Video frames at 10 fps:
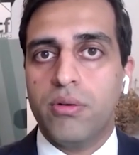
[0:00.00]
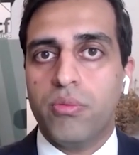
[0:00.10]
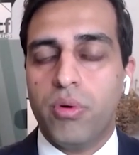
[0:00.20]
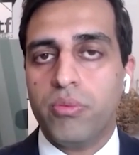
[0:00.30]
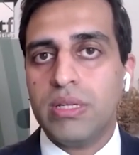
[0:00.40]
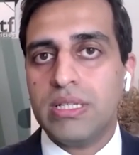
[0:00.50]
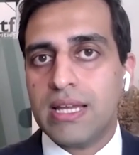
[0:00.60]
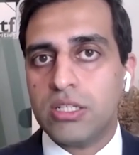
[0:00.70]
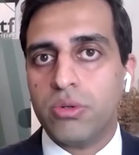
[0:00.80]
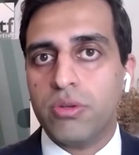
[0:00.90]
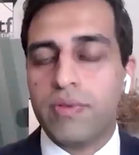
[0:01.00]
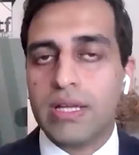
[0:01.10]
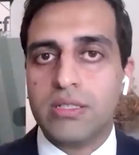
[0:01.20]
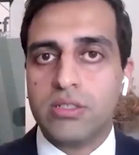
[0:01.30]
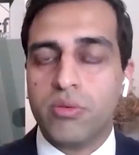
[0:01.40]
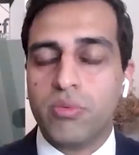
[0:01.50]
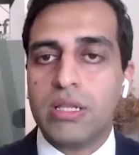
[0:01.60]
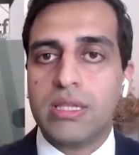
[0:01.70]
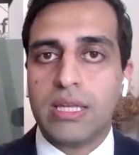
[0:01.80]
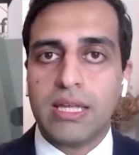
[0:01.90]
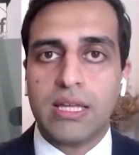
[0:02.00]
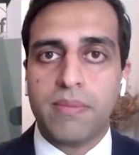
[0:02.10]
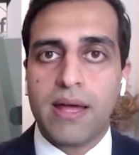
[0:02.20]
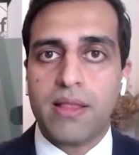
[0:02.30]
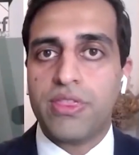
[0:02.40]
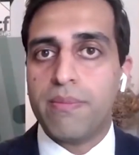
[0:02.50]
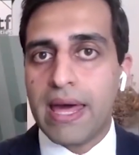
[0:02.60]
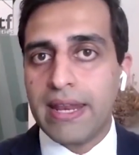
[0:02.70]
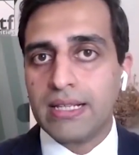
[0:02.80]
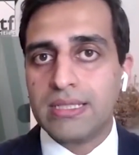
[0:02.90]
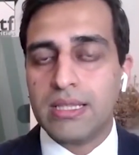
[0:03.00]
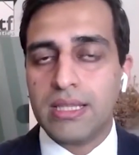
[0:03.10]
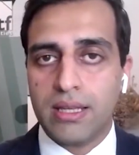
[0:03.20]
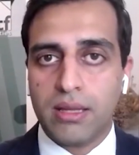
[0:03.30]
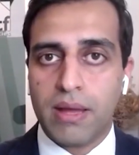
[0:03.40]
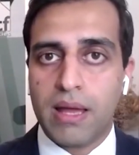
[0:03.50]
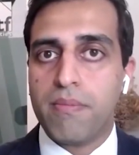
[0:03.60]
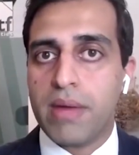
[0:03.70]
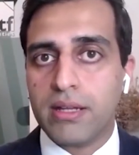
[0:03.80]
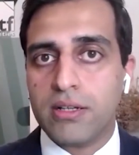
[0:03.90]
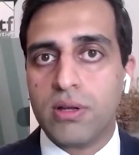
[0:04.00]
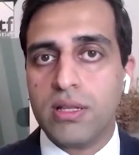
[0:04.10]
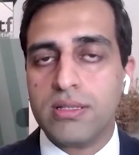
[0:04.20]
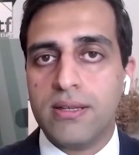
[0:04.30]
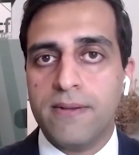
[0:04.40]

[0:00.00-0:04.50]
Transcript: What we say to investors though, when thinking about thematics and thinking about mega trends,